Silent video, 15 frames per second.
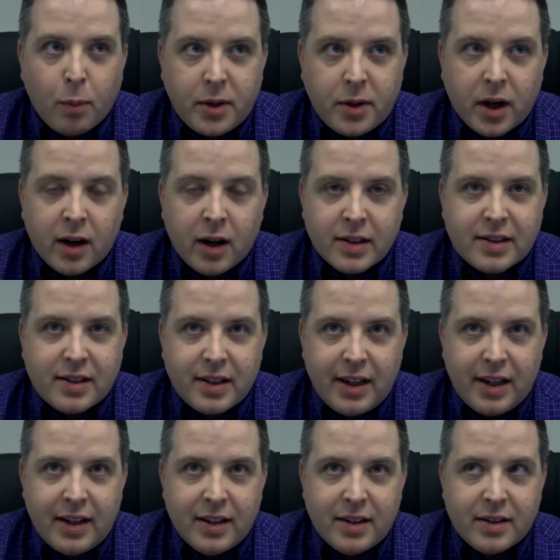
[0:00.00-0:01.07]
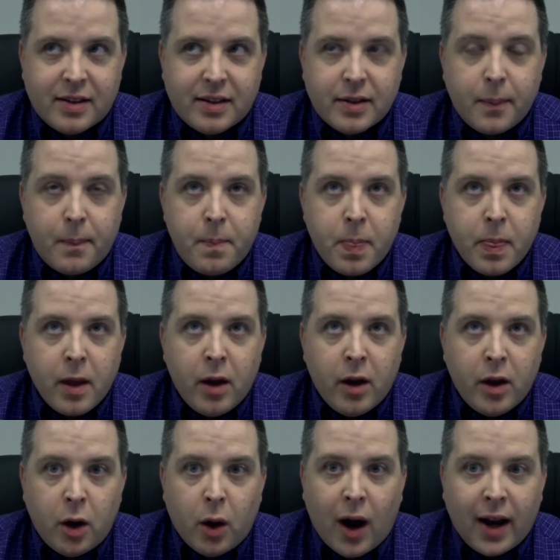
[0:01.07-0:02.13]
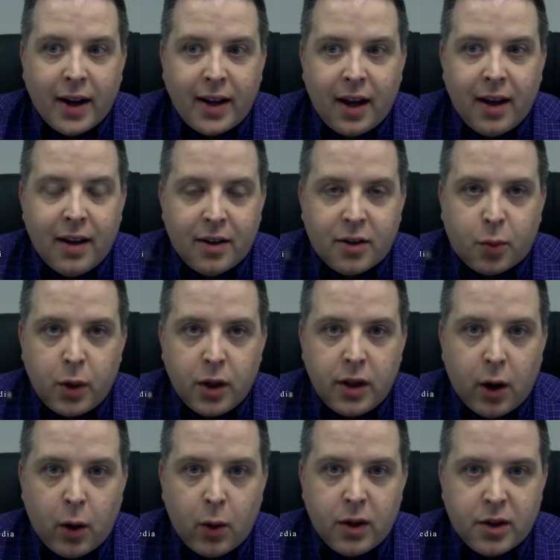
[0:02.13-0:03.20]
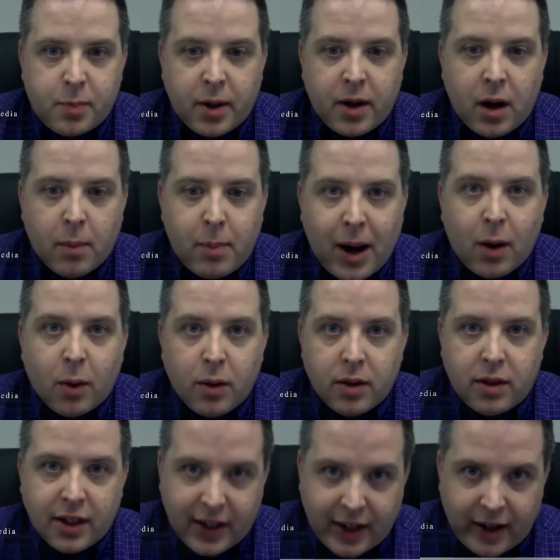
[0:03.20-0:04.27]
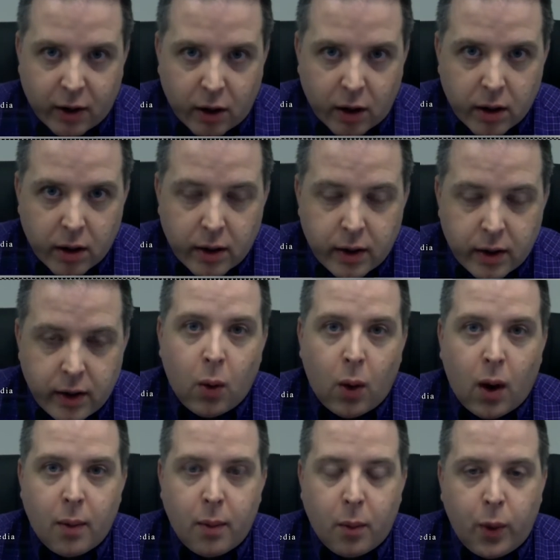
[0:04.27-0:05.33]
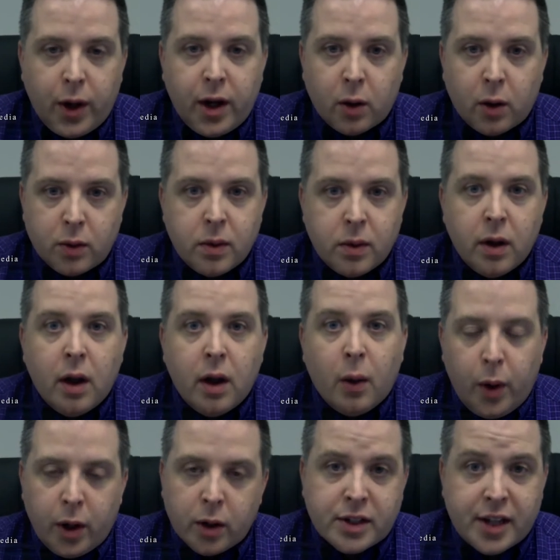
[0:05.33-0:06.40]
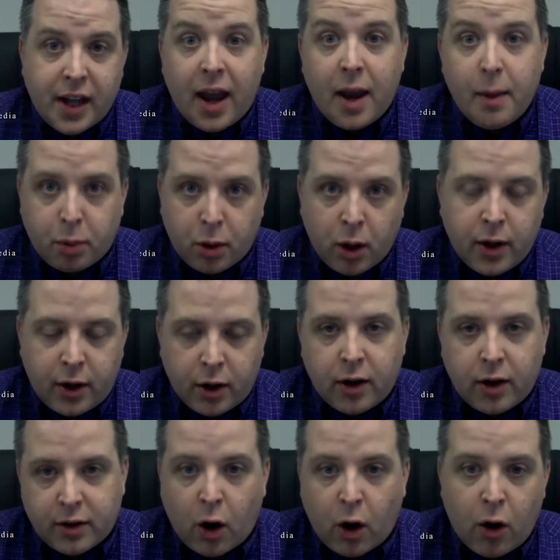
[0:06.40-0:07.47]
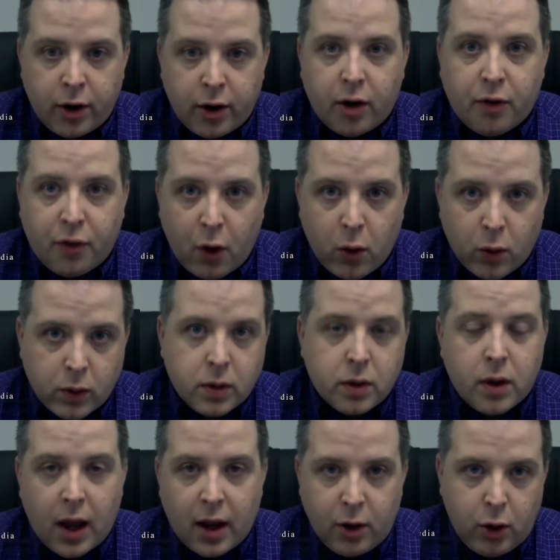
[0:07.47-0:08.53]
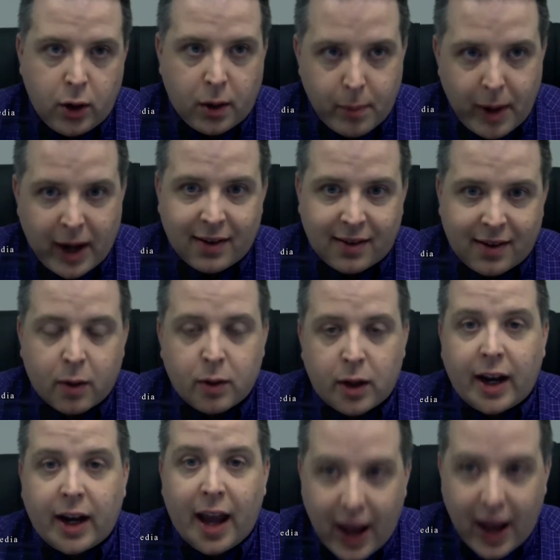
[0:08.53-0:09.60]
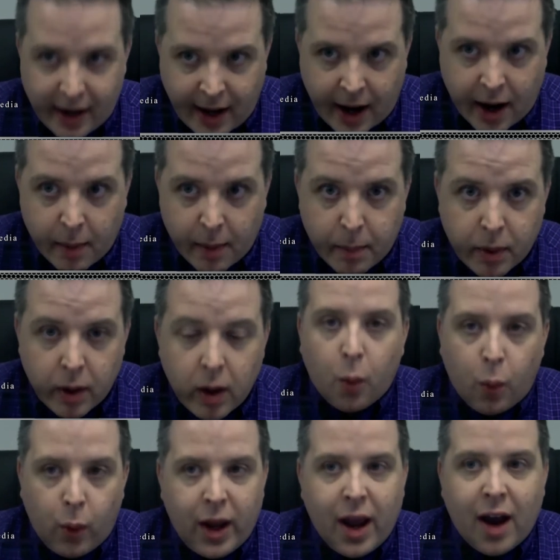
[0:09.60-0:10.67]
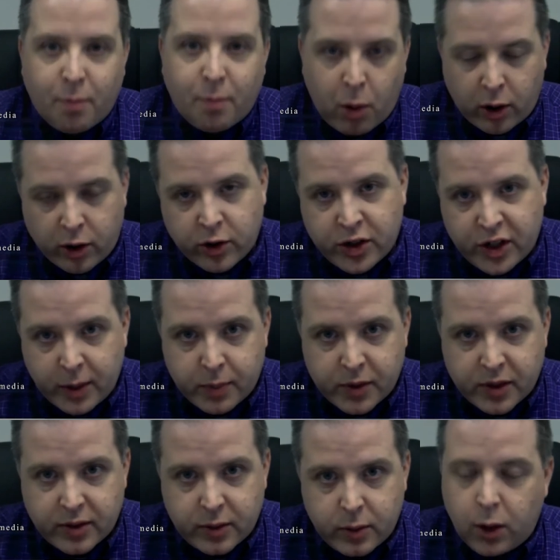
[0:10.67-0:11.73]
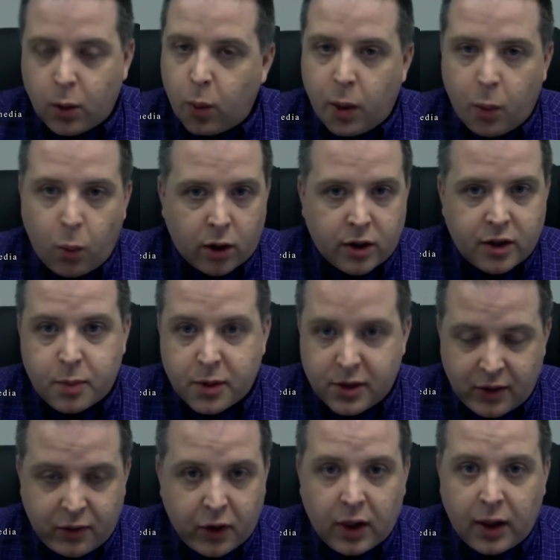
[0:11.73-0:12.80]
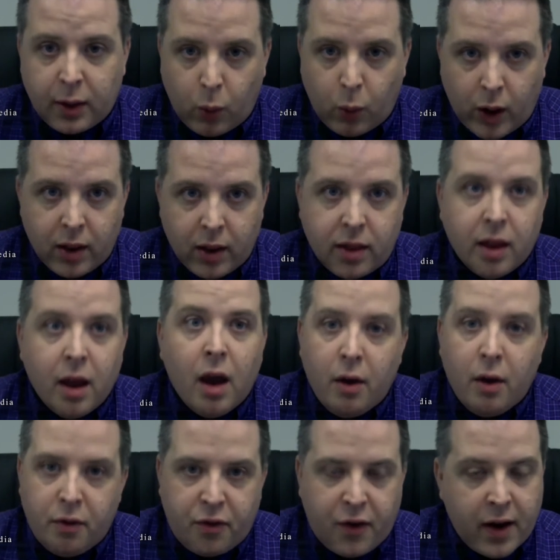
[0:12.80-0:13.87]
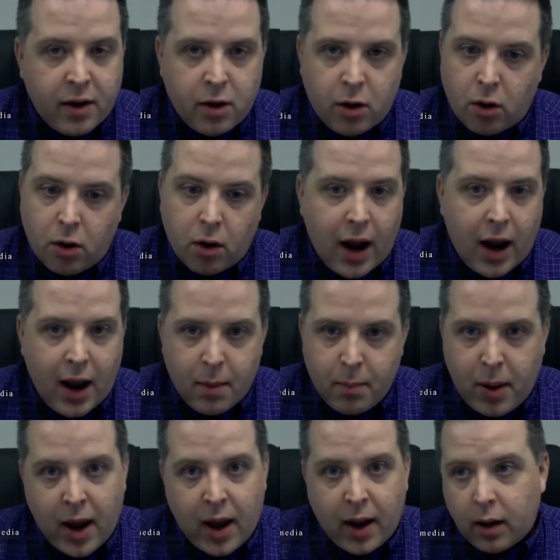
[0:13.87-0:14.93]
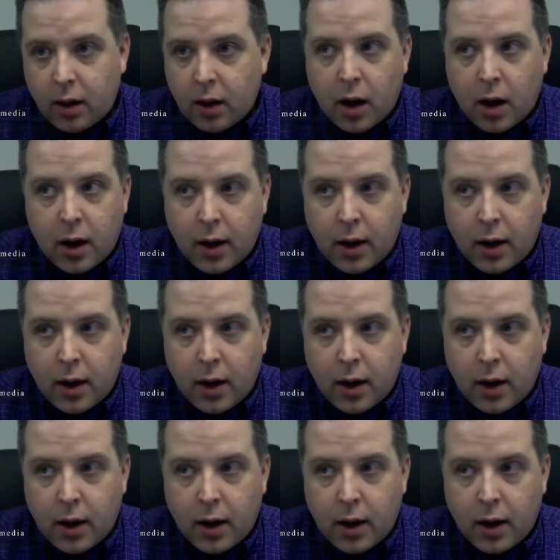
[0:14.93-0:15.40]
helped us is, IK has really always been about the gear. We don't say, hey, plug your guitar into your phone and you can make it sound like an amp. We have partnerships. We work specifically with Fender, Ampeg,